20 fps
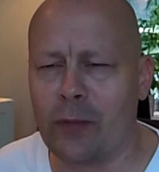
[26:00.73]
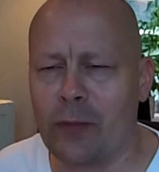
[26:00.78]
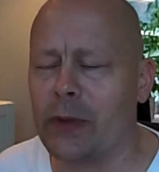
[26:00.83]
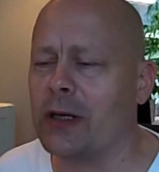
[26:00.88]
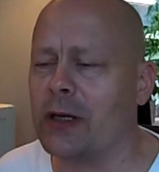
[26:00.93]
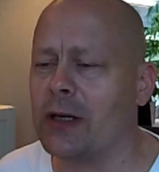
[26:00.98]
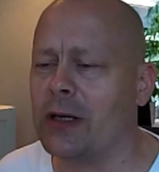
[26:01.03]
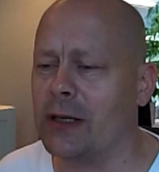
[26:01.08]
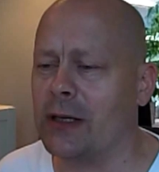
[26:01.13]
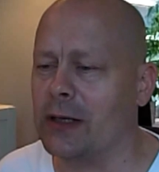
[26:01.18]

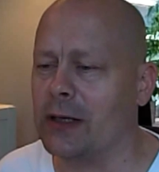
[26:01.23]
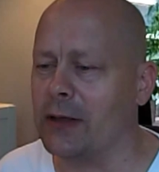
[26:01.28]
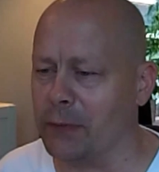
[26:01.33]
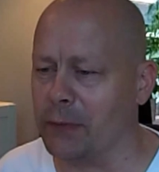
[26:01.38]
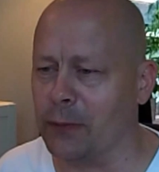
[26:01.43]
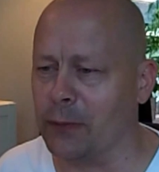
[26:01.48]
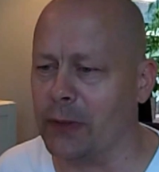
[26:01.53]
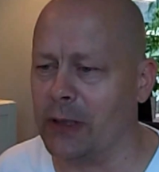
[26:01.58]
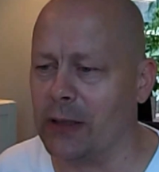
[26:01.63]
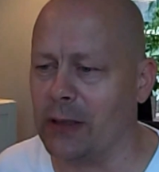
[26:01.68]
me. He
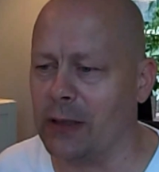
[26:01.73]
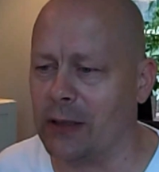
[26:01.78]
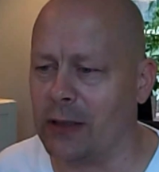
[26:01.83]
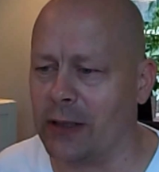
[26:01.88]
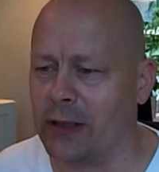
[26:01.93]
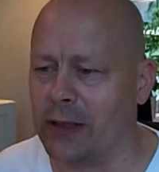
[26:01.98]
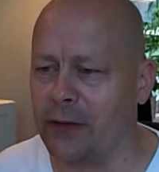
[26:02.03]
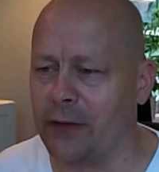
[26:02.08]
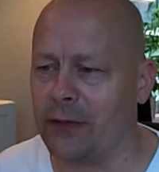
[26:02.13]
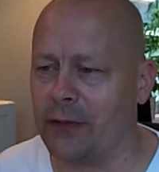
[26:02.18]
will be there,
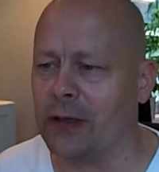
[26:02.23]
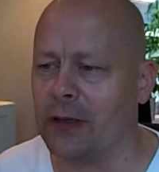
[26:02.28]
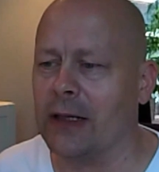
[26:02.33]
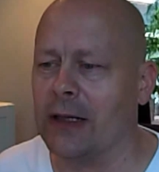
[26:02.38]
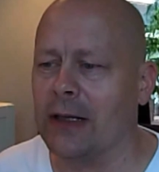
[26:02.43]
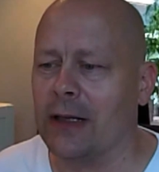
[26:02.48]
I know.